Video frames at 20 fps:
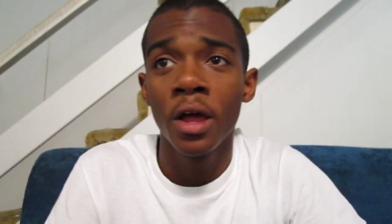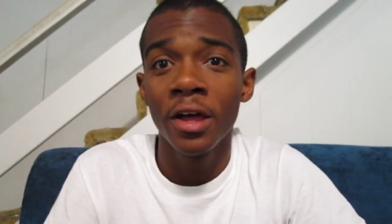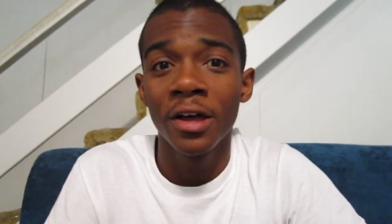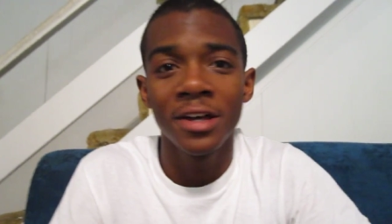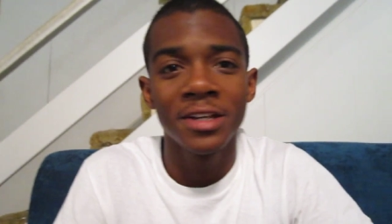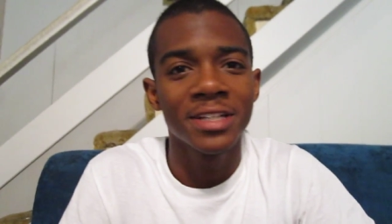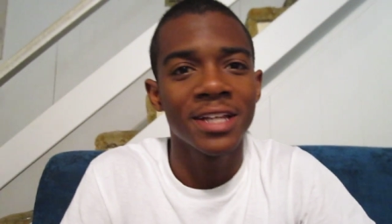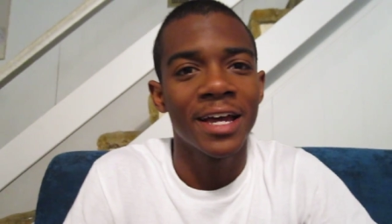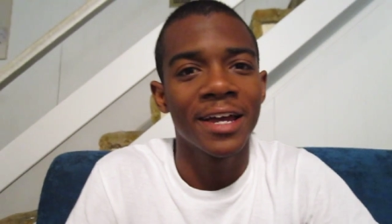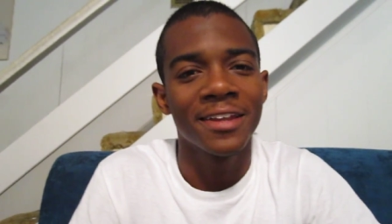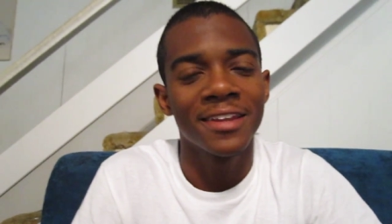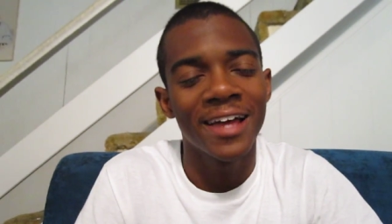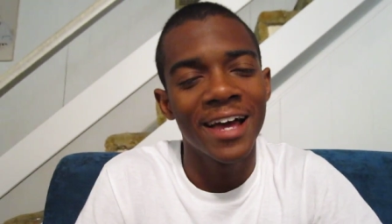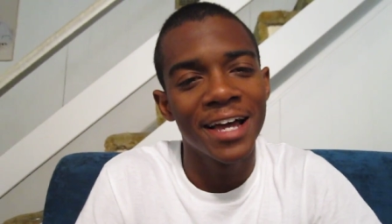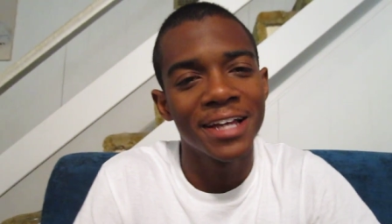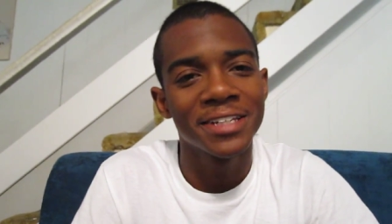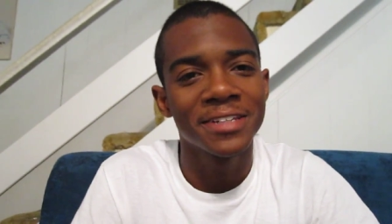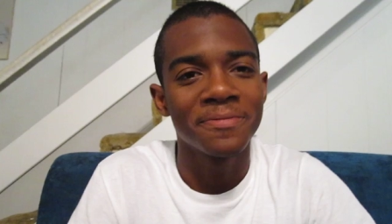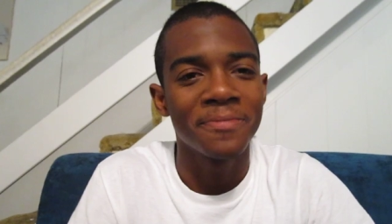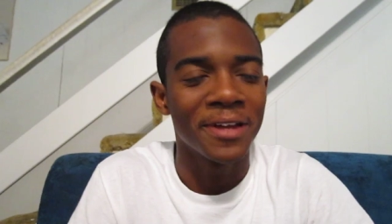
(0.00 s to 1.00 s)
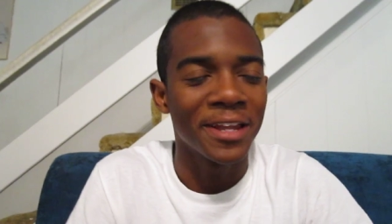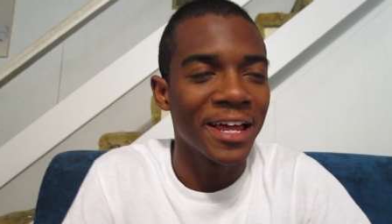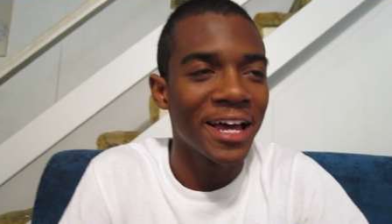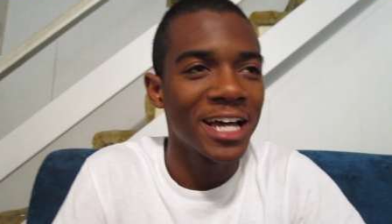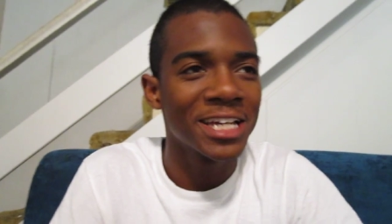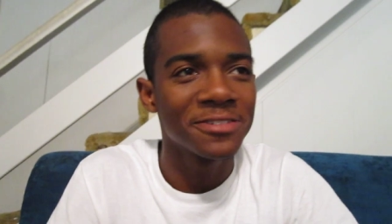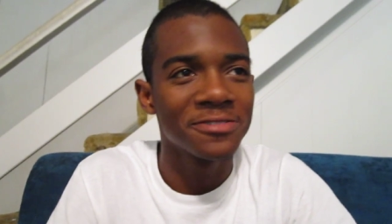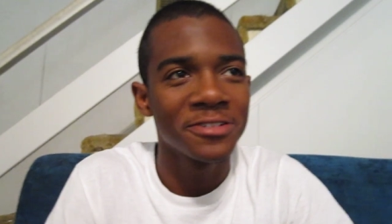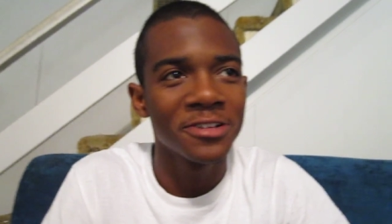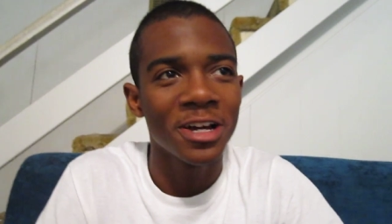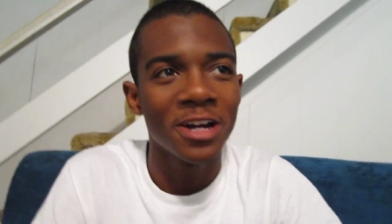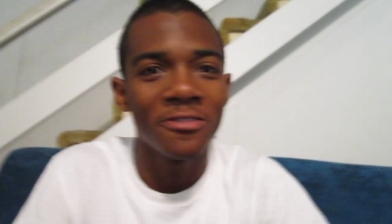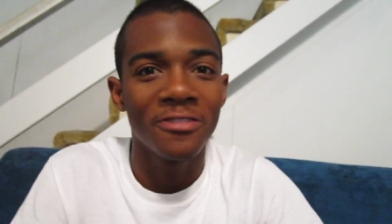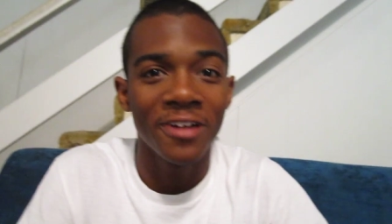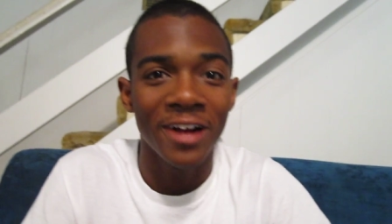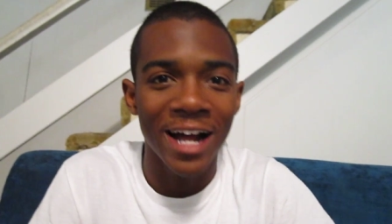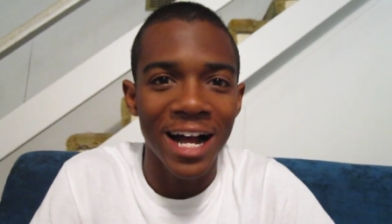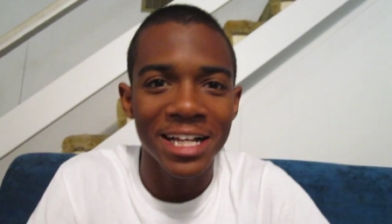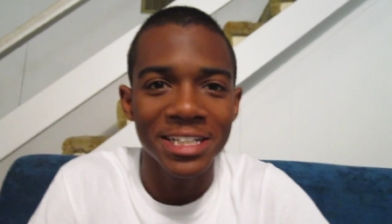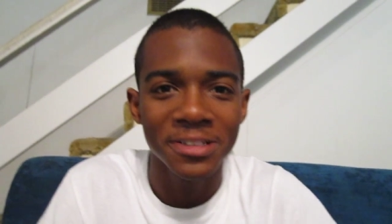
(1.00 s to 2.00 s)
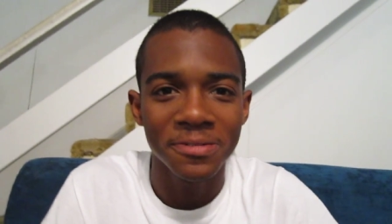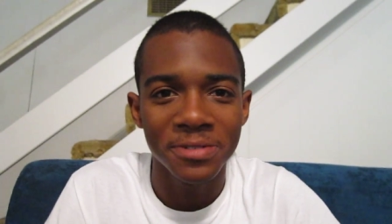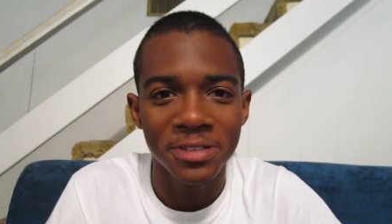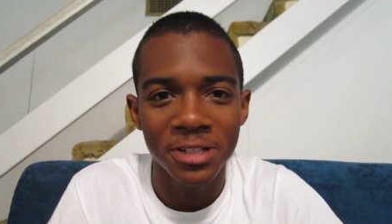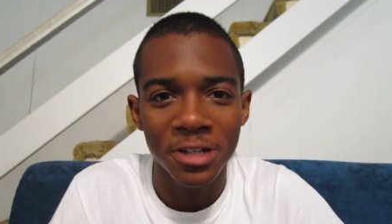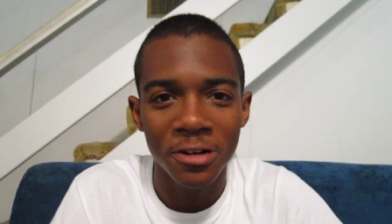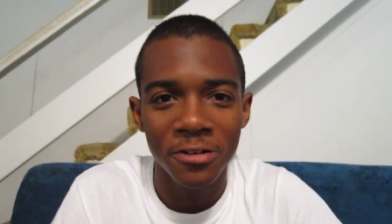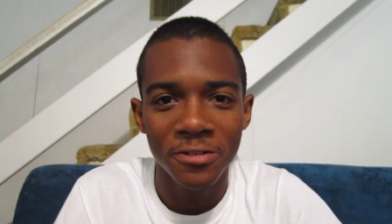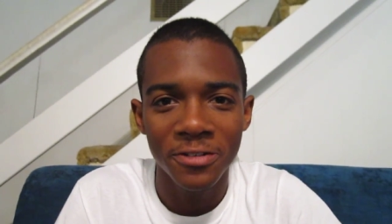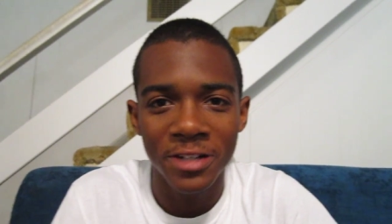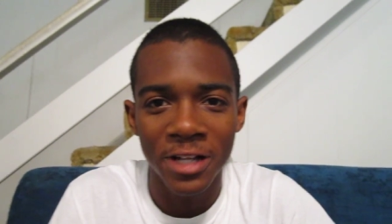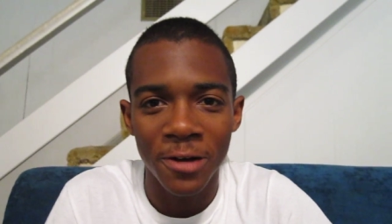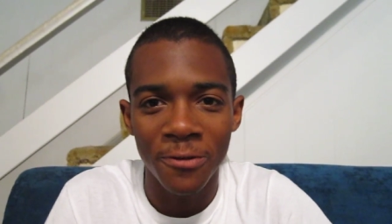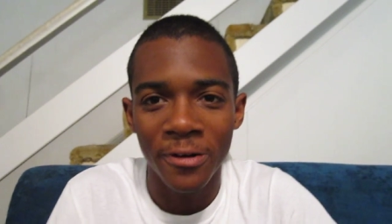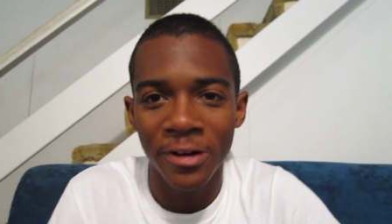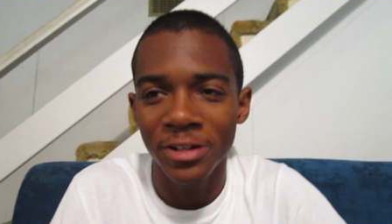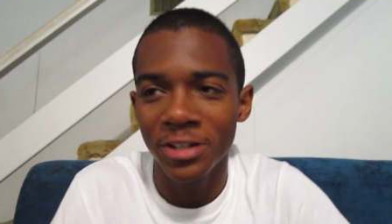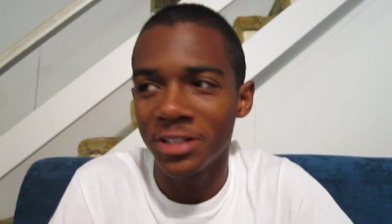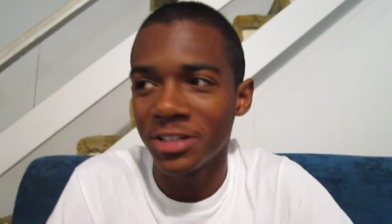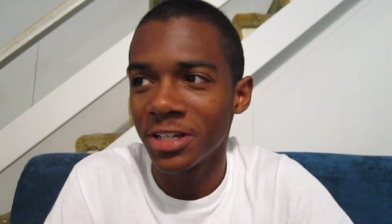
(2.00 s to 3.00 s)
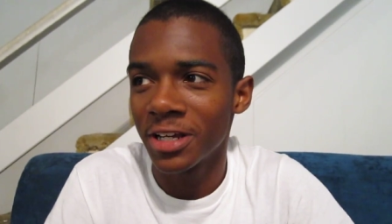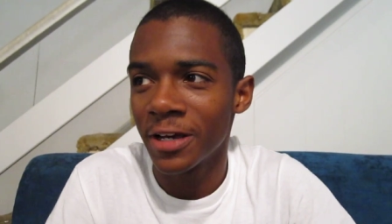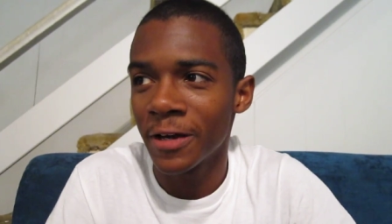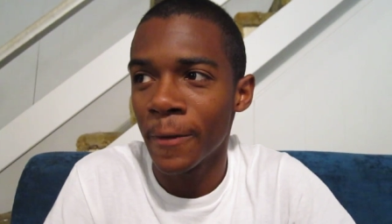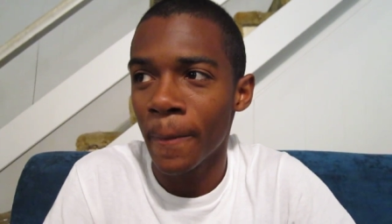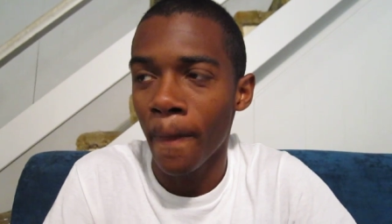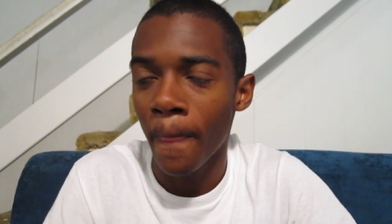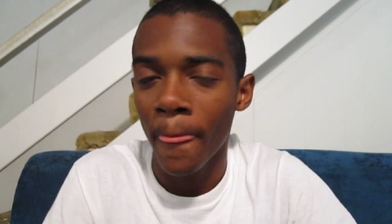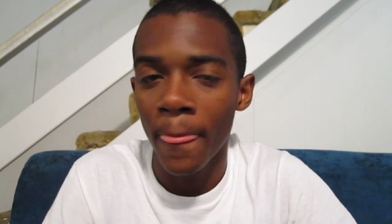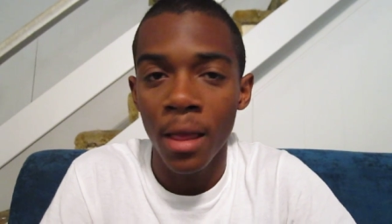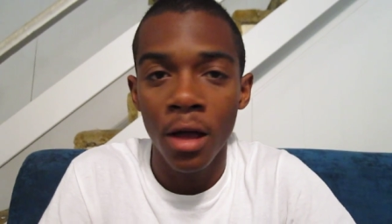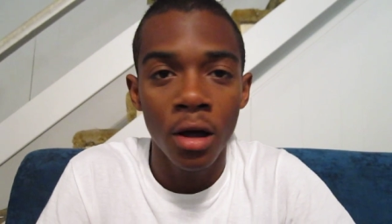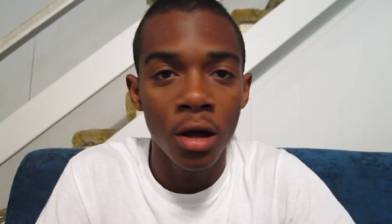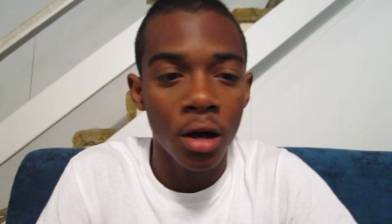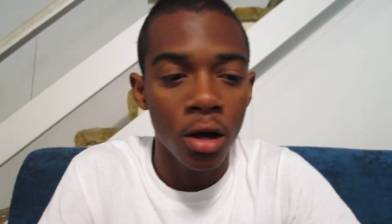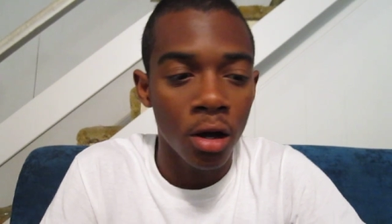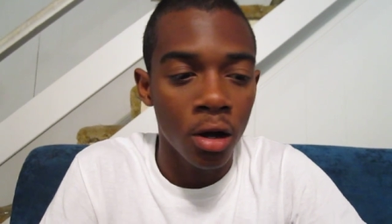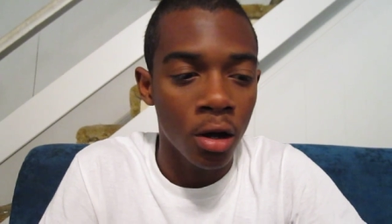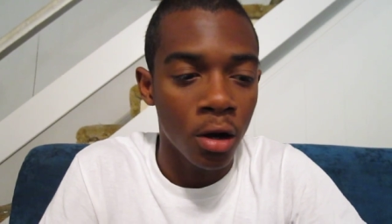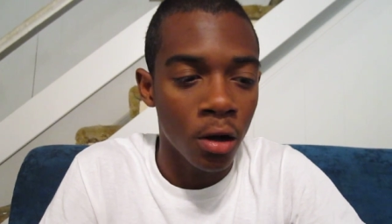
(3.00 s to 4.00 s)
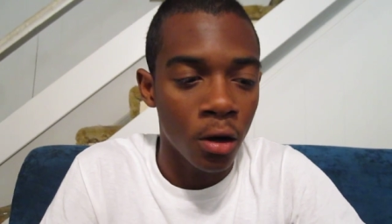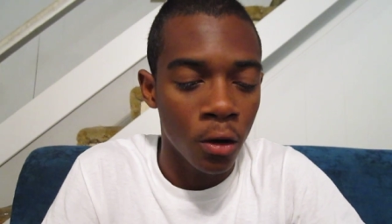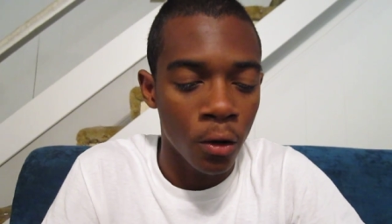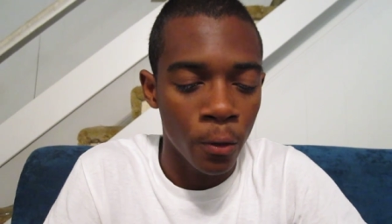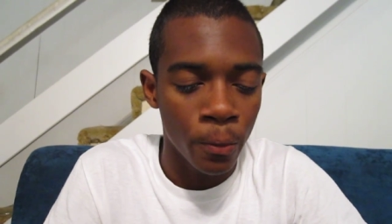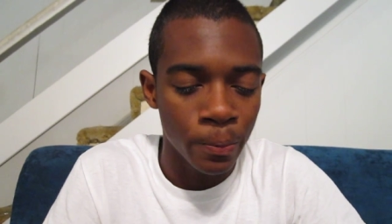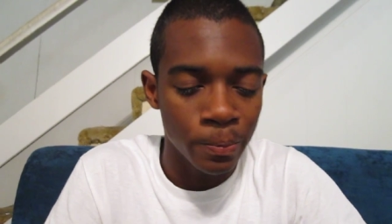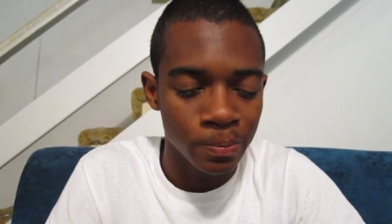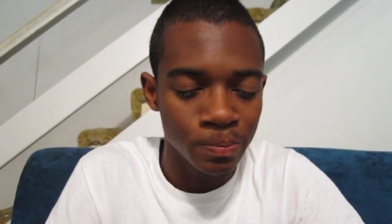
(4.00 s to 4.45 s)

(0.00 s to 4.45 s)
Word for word: cause like last my last video, I forgot some stuff that I wanted to say. Um,